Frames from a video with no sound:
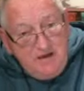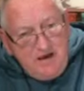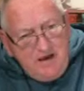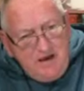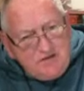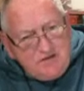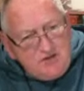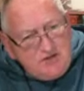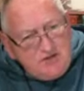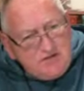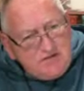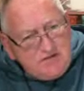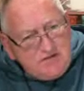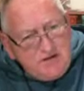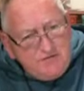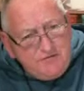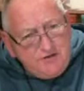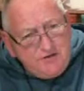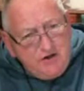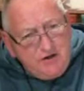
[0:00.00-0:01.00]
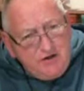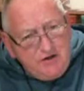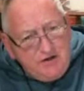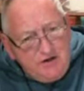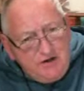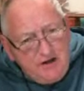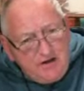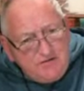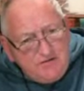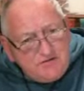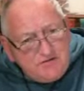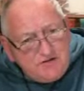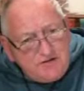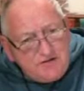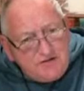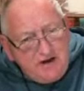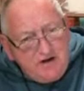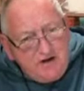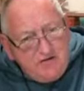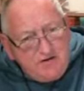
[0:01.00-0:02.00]
and she's given her life to
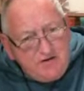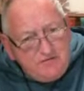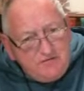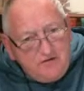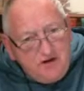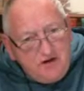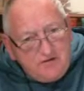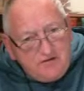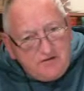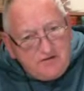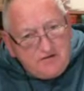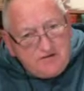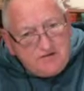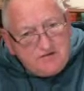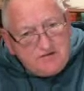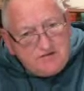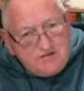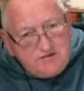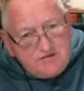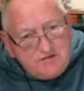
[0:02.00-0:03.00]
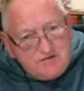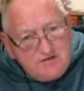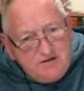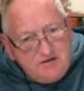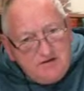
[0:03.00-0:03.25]
caring for others.